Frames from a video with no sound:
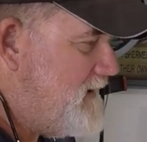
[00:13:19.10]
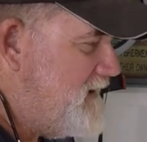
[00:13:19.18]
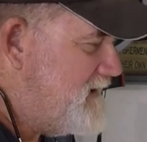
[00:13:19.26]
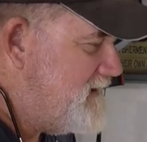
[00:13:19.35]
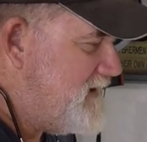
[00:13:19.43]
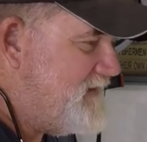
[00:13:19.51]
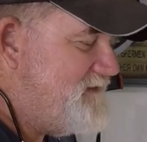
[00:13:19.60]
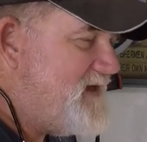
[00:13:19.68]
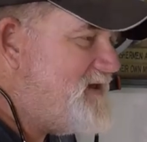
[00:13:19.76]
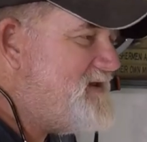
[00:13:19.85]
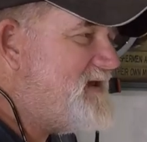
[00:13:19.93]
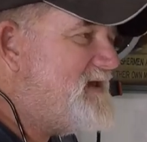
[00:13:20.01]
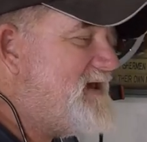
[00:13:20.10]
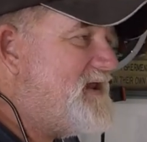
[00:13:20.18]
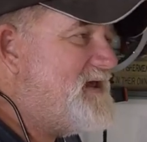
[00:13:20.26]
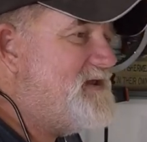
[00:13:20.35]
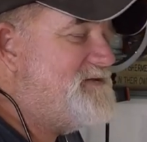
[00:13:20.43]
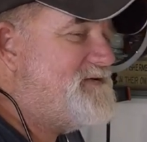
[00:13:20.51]
And then you get
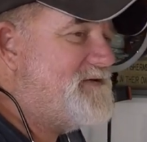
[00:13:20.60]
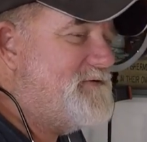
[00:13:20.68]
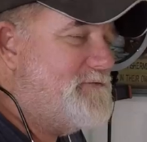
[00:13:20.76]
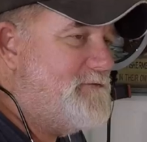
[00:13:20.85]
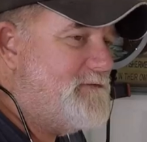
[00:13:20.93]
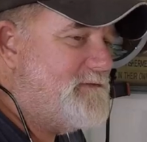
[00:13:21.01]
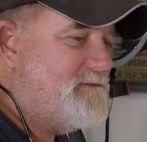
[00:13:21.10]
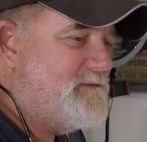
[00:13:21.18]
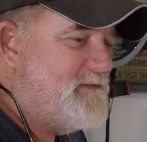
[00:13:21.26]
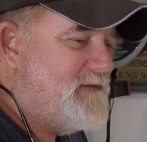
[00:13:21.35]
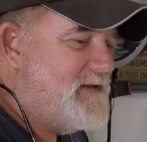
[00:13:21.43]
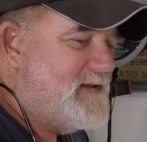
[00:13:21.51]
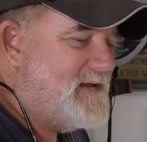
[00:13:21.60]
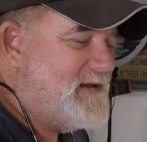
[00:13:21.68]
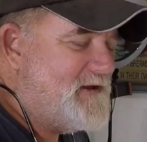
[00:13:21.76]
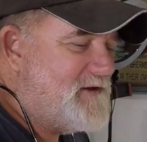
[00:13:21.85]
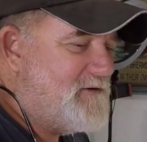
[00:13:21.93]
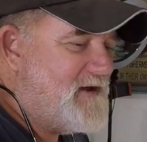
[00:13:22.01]
into,
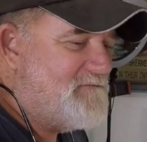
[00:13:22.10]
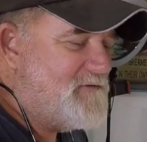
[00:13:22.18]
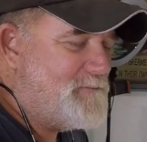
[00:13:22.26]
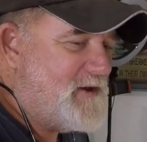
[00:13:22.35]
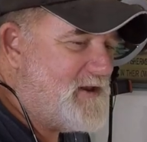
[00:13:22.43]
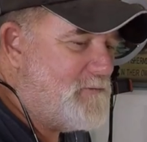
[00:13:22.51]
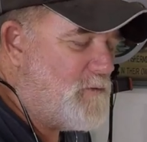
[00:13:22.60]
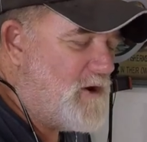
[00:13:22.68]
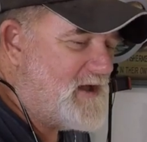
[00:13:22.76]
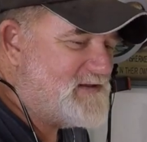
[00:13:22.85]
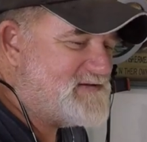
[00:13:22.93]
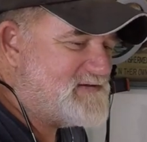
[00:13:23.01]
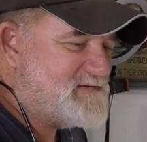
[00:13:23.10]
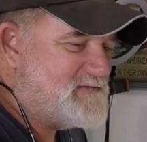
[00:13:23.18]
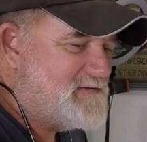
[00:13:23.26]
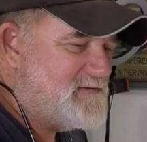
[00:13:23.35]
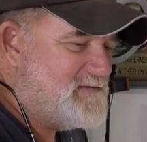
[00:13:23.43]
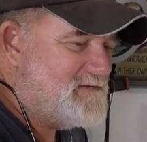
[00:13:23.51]
you know, everybody wants
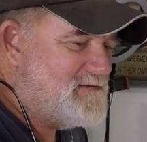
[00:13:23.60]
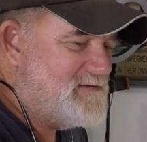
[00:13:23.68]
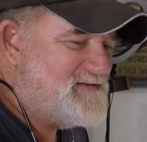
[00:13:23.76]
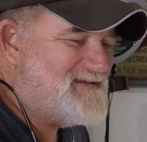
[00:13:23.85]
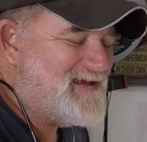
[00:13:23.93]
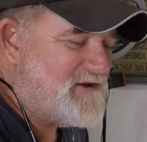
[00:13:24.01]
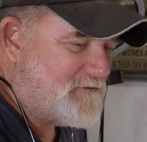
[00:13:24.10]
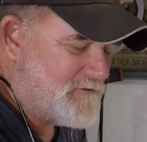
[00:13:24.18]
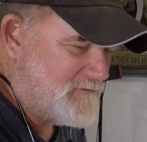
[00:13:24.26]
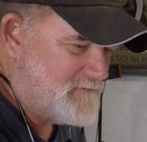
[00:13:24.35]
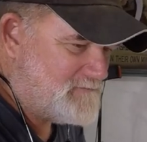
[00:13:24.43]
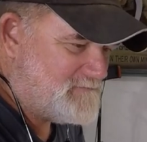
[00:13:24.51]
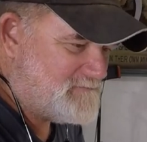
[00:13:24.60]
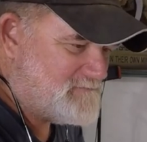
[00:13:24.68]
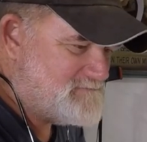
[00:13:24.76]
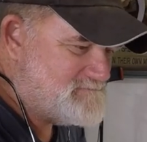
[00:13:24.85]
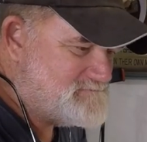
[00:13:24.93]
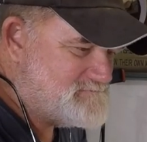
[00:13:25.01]
dinner.
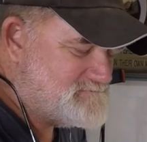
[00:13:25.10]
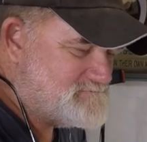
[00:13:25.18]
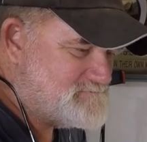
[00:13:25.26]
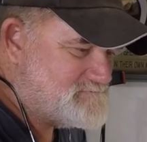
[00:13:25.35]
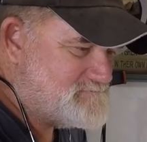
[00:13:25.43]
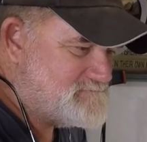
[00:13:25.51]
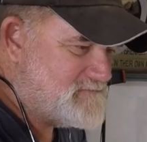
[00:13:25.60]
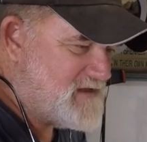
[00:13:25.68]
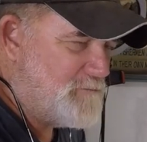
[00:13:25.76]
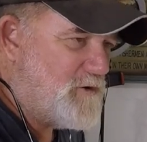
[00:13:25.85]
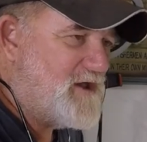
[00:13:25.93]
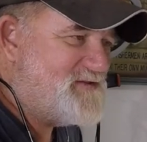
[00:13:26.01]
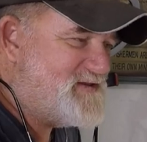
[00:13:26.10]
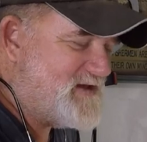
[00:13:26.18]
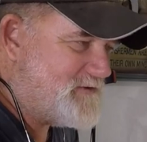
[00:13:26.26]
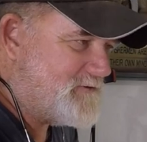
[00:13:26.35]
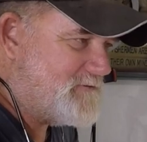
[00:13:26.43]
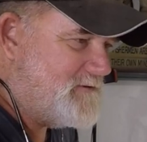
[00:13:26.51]
They want
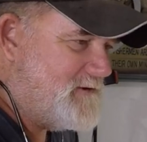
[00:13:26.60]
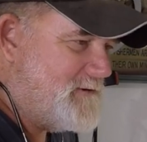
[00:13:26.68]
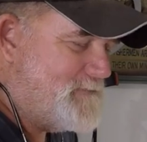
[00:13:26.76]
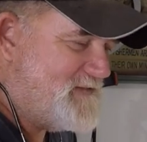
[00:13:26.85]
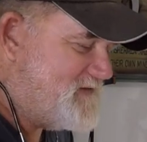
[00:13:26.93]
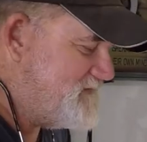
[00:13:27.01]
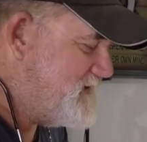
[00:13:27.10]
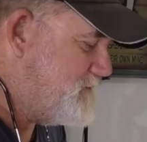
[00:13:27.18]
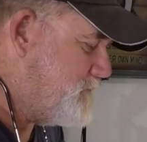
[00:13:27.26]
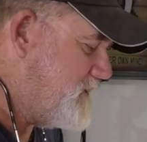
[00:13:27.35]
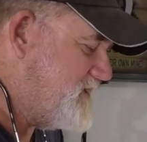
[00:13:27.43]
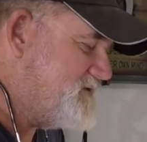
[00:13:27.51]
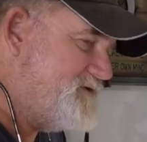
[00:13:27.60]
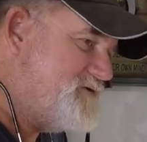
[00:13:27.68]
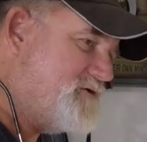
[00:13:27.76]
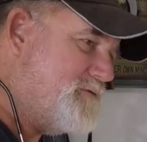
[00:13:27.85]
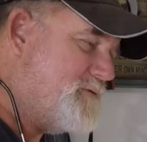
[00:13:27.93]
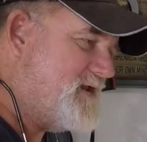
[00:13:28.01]
dinner. But then they don't want to
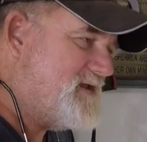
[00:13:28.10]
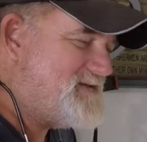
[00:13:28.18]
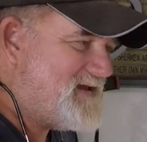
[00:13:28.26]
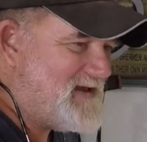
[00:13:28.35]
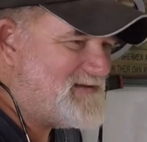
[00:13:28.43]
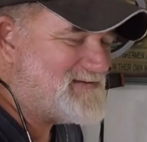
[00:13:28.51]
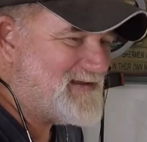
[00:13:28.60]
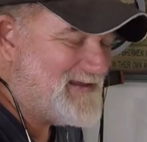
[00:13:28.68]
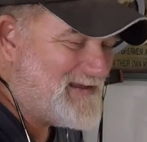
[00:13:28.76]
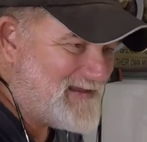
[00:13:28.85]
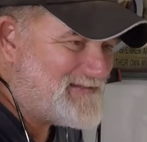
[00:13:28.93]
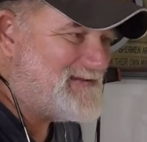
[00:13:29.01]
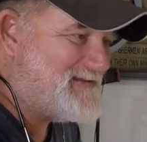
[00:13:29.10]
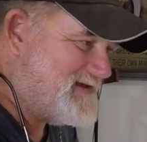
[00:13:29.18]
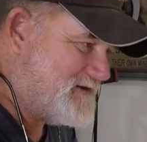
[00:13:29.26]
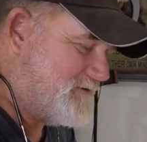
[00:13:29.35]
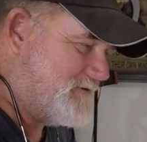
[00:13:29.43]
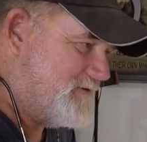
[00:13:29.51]
do what it takes to get the dinner.